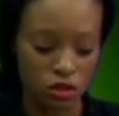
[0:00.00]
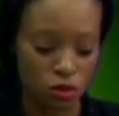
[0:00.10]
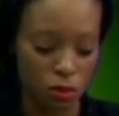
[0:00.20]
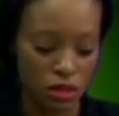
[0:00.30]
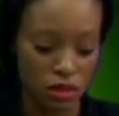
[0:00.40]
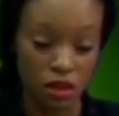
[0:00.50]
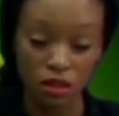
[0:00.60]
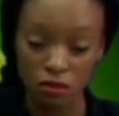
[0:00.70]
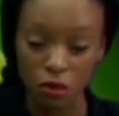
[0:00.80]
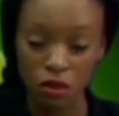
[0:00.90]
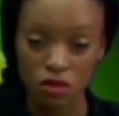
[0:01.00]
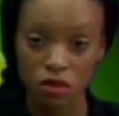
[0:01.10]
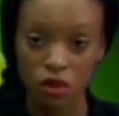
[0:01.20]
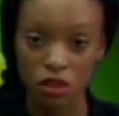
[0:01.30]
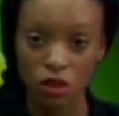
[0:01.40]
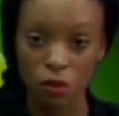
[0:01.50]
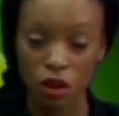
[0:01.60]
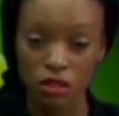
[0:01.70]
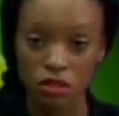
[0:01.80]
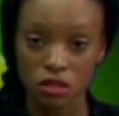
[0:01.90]
So basically, he focused on
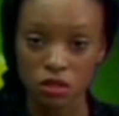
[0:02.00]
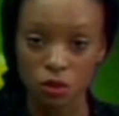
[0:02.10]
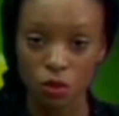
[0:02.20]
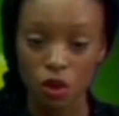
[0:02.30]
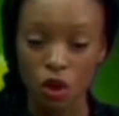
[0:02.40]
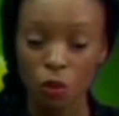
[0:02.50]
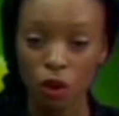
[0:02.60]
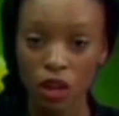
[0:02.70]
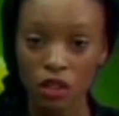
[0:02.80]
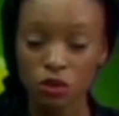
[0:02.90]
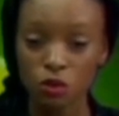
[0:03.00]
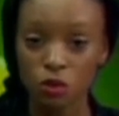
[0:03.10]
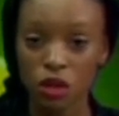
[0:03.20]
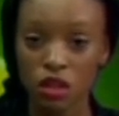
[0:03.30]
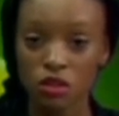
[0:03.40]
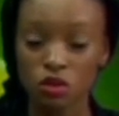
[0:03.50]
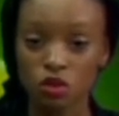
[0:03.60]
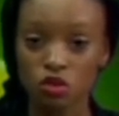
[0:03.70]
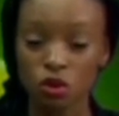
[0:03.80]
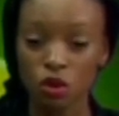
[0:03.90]
equality. So what I'll do is
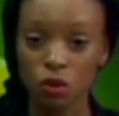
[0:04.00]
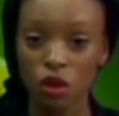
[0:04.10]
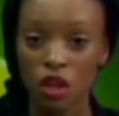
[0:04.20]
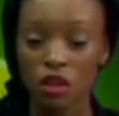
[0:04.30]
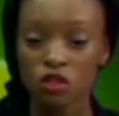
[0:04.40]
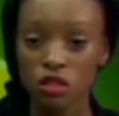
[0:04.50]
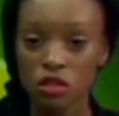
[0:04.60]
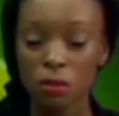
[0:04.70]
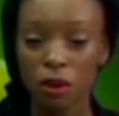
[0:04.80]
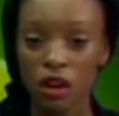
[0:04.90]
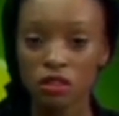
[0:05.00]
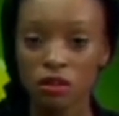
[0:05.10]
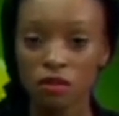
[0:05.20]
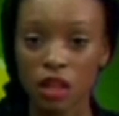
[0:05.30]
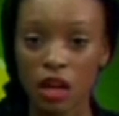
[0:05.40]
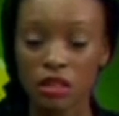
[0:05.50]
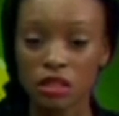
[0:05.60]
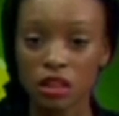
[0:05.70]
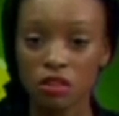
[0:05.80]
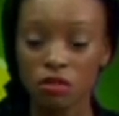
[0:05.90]
show you just a part of that
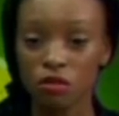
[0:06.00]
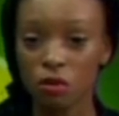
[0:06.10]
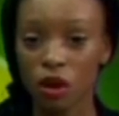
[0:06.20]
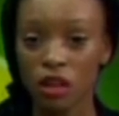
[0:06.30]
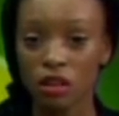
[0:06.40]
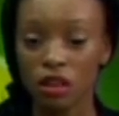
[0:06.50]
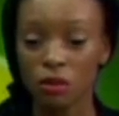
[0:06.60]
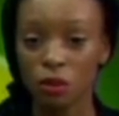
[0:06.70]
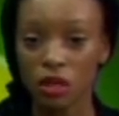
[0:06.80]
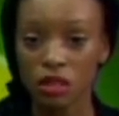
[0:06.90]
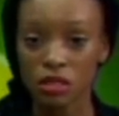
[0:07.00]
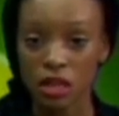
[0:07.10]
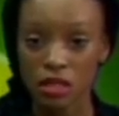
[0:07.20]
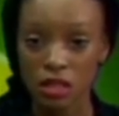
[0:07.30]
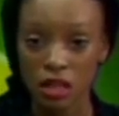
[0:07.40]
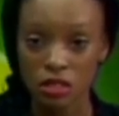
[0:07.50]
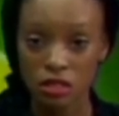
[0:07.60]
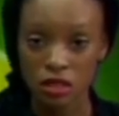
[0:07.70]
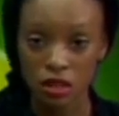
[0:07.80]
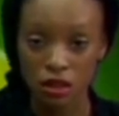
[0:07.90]
interview I did with His
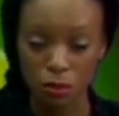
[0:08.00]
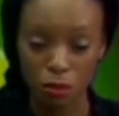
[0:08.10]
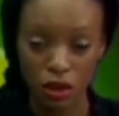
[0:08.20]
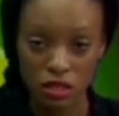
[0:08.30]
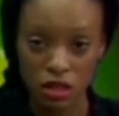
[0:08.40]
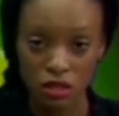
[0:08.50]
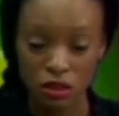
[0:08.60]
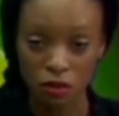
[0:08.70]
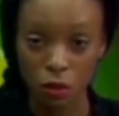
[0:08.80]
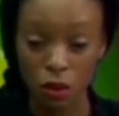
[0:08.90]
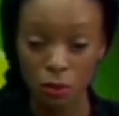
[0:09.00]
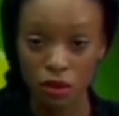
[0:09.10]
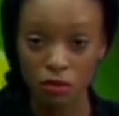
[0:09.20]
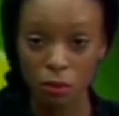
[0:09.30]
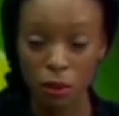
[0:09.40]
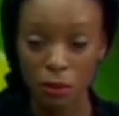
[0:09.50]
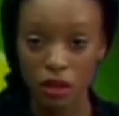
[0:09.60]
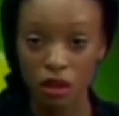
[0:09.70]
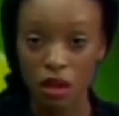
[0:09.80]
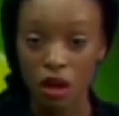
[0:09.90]
Excellency, the President of the Cooperative
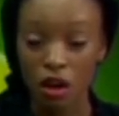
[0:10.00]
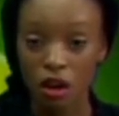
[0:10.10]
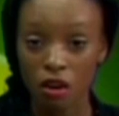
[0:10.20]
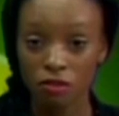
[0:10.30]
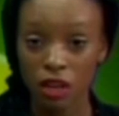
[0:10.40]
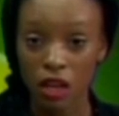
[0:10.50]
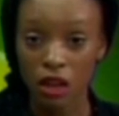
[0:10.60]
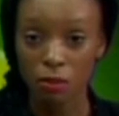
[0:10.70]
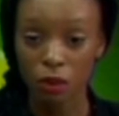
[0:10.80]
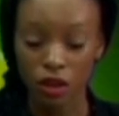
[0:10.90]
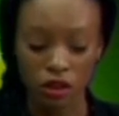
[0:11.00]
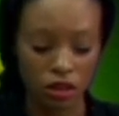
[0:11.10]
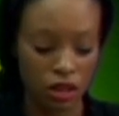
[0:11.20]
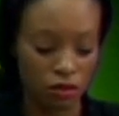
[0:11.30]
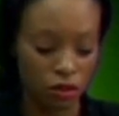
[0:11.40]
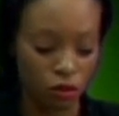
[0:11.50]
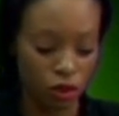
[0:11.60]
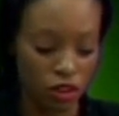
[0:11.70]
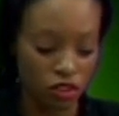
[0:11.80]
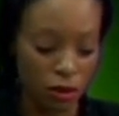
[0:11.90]
Republic of Guyana, Brigadier David
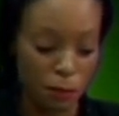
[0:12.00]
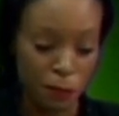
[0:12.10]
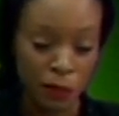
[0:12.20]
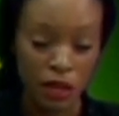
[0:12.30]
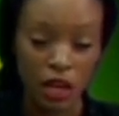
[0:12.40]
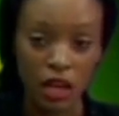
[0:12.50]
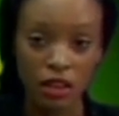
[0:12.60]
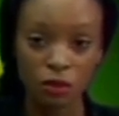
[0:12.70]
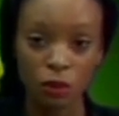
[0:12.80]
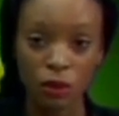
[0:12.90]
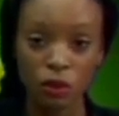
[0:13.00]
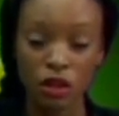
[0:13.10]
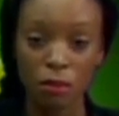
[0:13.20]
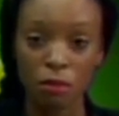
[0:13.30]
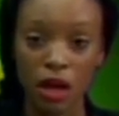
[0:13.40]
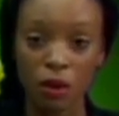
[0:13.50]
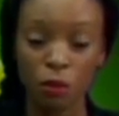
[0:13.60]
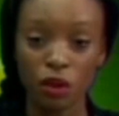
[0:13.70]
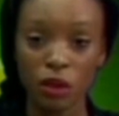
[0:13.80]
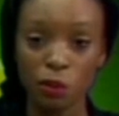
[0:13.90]
Greenidge. And when we come back,
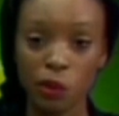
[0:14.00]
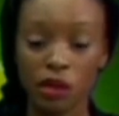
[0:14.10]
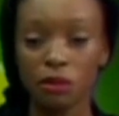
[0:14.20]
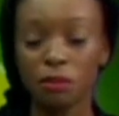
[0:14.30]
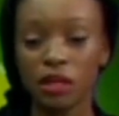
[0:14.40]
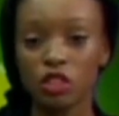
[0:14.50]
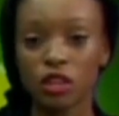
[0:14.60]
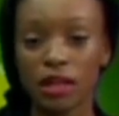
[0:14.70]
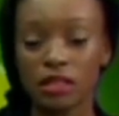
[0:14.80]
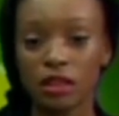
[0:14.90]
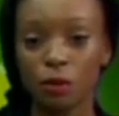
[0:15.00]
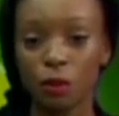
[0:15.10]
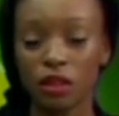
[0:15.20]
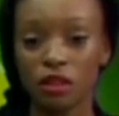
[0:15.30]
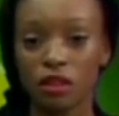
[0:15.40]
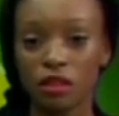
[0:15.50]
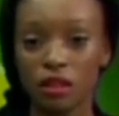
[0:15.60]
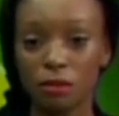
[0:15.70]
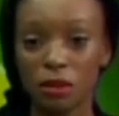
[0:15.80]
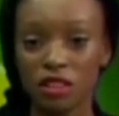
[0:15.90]
we will be chatting with
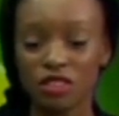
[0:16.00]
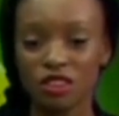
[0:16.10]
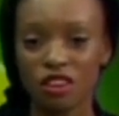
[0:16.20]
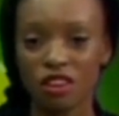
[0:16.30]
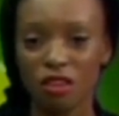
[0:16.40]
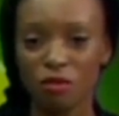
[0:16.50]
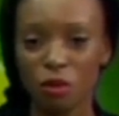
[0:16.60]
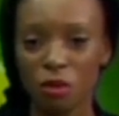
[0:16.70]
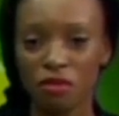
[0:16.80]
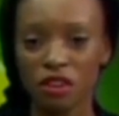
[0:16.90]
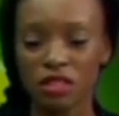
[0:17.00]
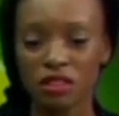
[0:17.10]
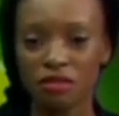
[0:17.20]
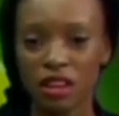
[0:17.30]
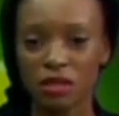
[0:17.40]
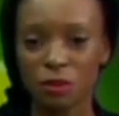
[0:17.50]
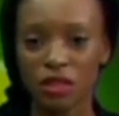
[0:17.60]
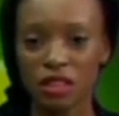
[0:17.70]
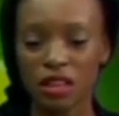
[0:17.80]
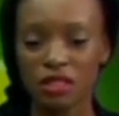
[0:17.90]
the Minister of Home Affairs and Vice
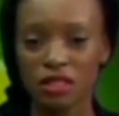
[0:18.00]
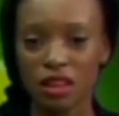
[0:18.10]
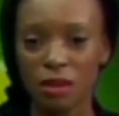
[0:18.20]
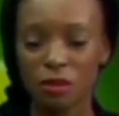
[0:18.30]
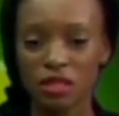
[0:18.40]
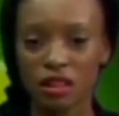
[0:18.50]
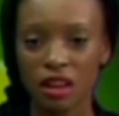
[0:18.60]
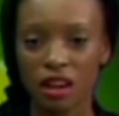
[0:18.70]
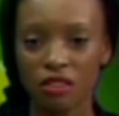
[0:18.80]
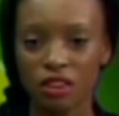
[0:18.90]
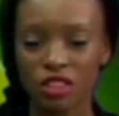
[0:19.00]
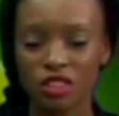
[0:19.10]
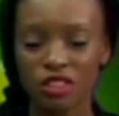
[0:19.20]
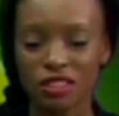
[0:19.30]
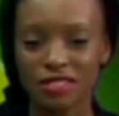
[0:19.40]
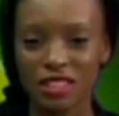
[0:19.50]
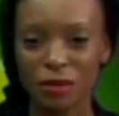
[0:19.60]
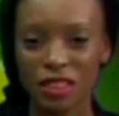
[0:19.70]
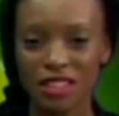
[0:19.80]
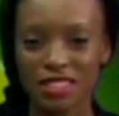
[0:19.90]
President, Mr. Carl Greenidge. Stay with us.